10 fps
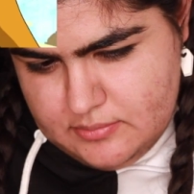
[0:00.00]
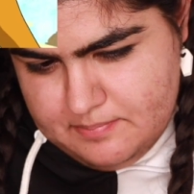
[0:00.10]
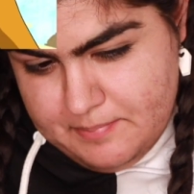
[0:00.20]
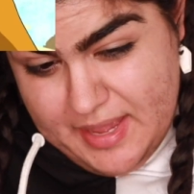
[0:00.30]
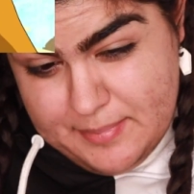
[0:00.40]

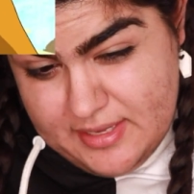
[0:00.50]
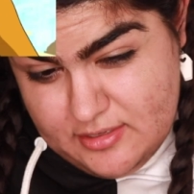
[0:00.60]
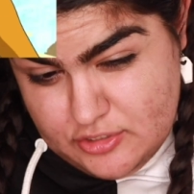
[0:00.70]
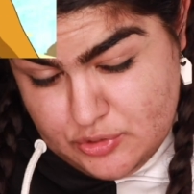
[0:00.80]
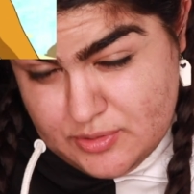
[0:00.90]

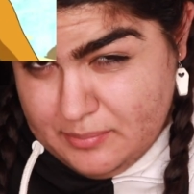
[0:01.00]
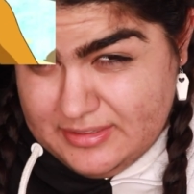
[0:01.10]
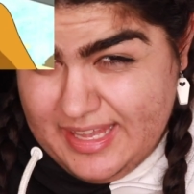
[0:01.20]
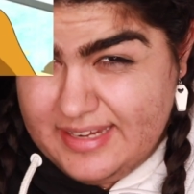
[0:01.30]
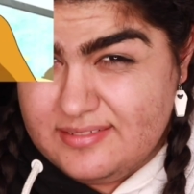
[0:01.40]
maybe do some
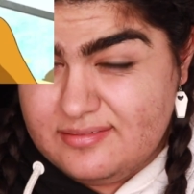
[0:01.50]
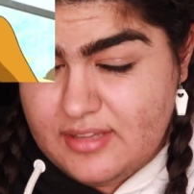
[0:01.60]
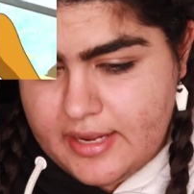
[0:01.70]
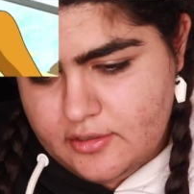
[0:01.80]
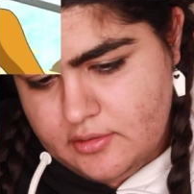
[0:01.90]
light
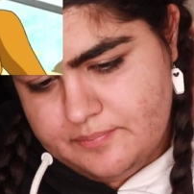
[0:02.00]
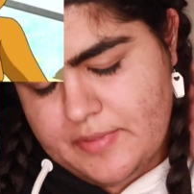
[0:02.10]
liner.